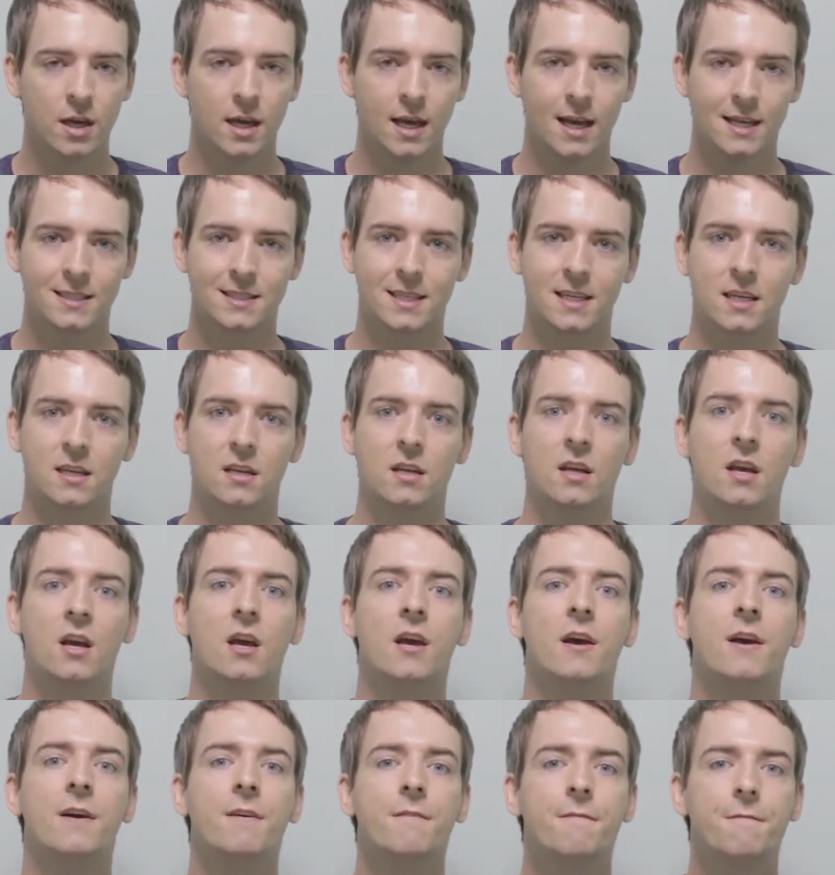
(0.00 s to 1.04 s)
as in
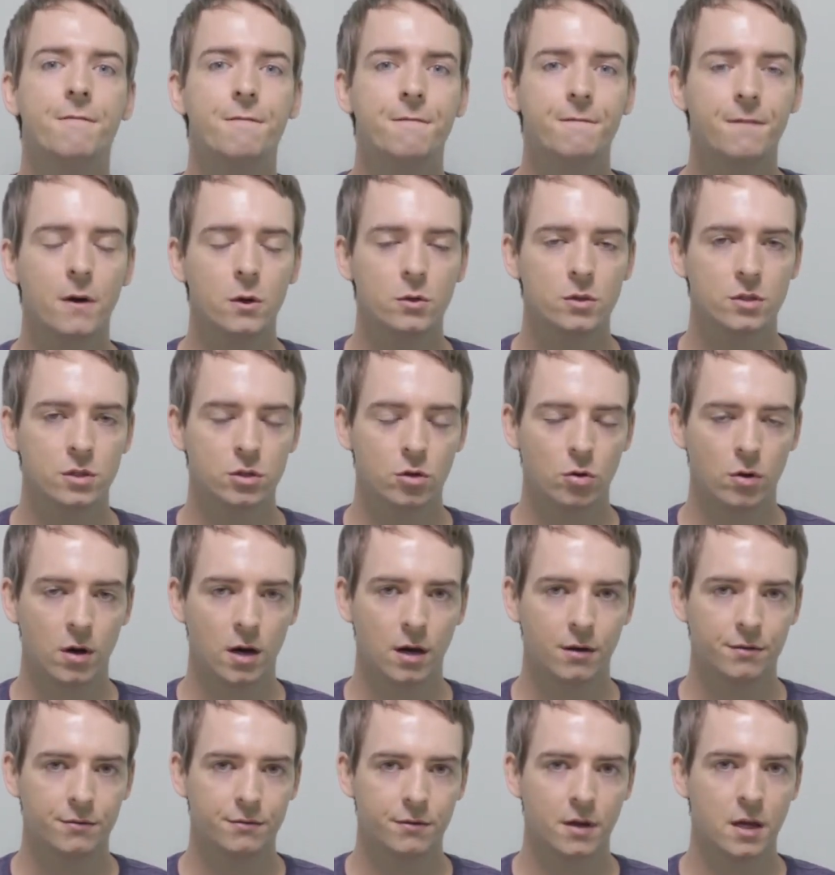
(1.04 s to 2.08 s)

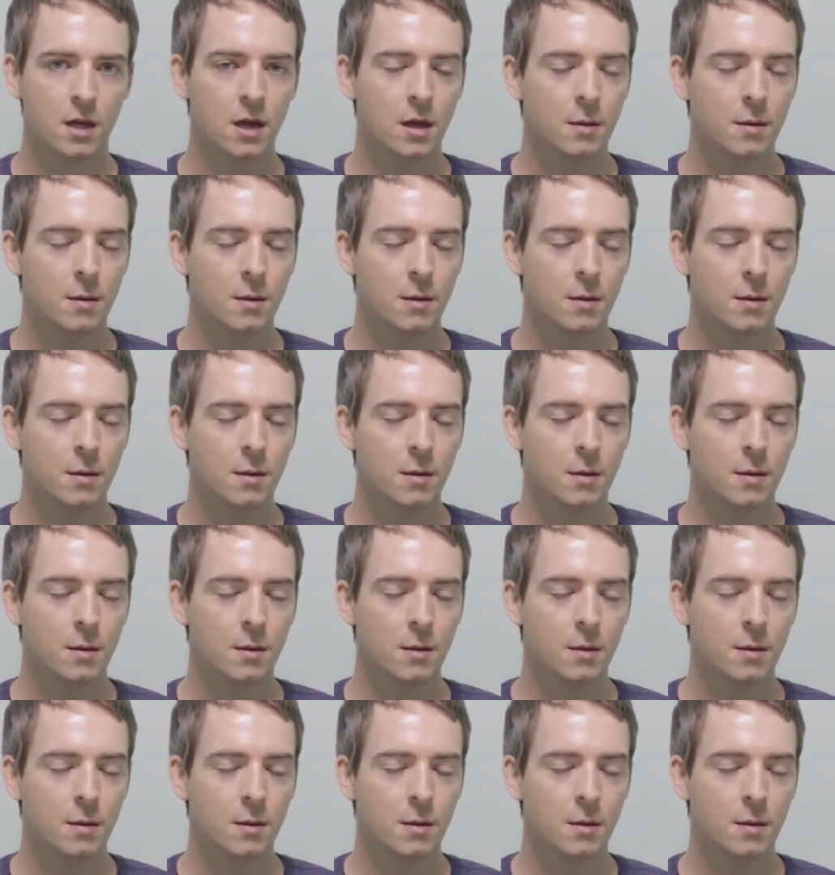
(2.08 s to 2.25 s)
photograph.